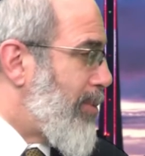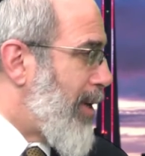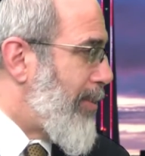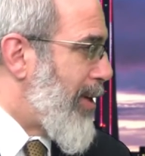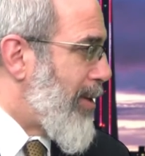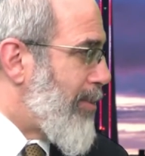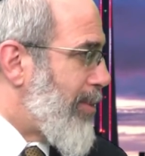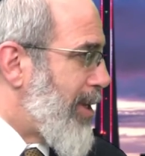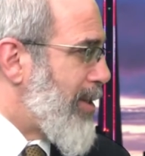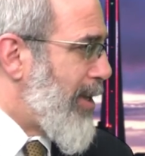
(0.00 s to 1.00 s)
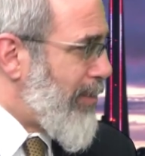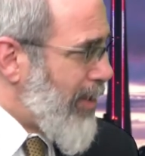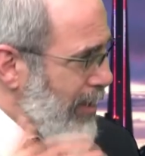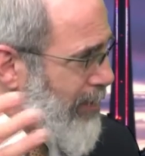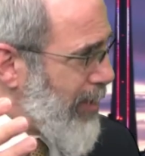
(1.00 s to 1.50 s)
primarily because I have
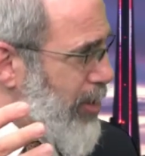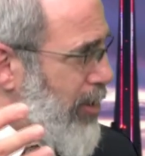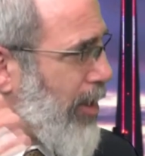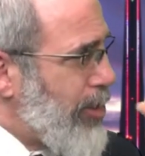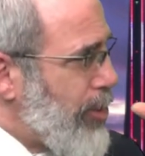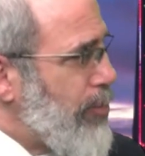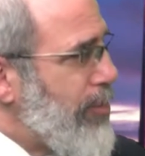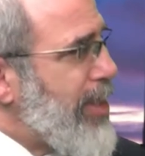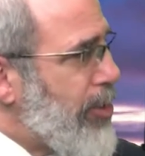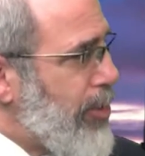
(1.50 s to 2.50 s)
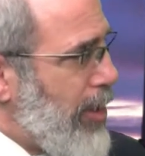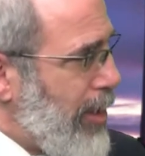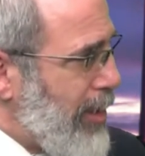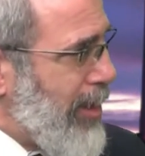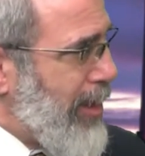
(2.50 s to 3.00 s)
a much larger reach
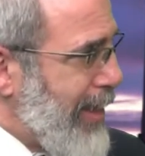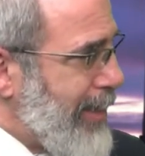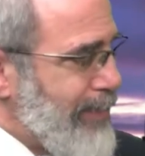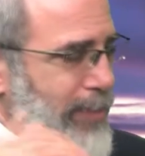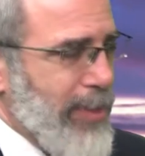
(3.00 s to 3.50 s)
online.